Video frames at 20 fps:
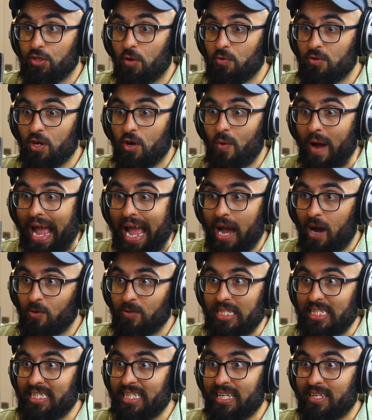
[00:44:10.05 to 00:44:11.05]
don't know
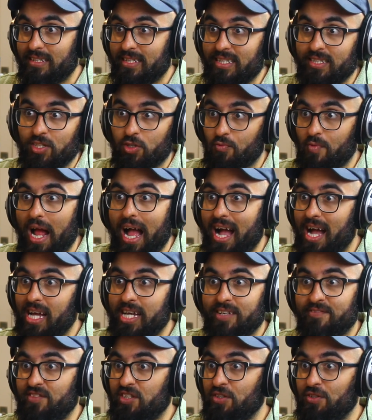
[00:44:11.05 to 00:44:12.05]
how these aliens
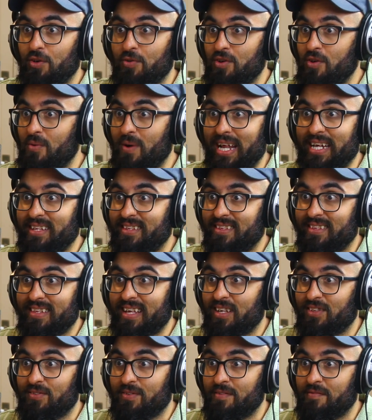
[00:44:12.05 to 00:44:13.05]
arrived. You don't know any
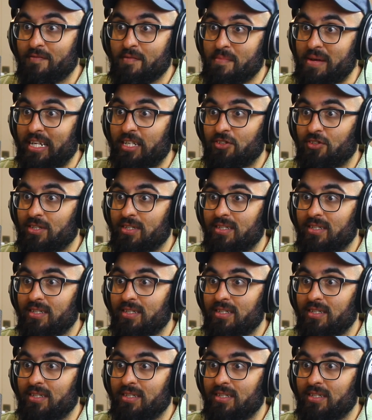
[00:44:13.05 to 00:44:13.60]
other information.